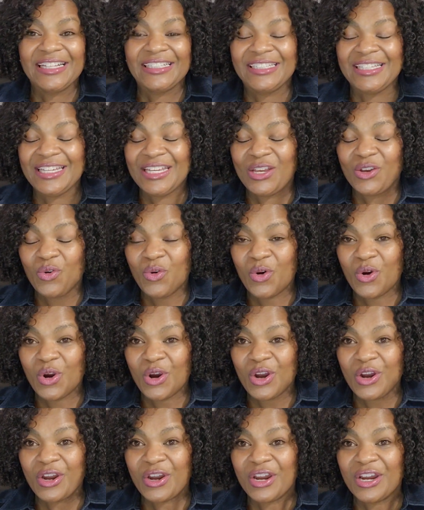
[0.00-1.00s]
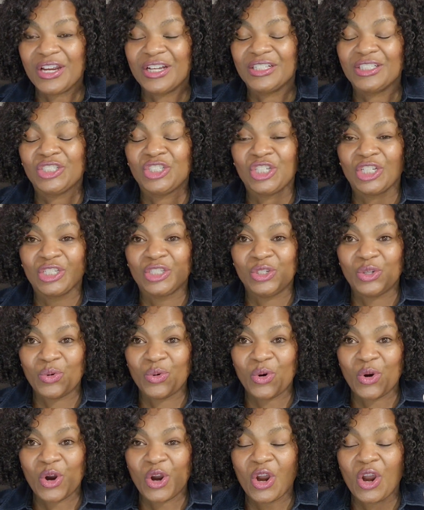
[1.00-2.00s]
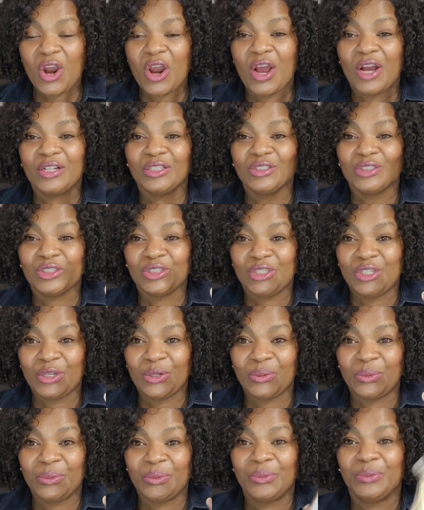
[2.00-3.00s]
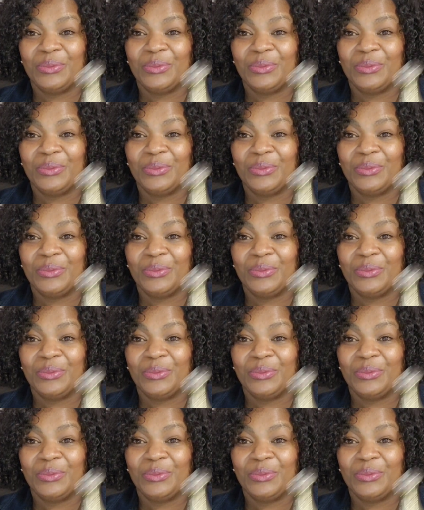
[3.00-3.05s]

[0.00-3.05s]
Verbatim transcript: Dior J'adore d'eau.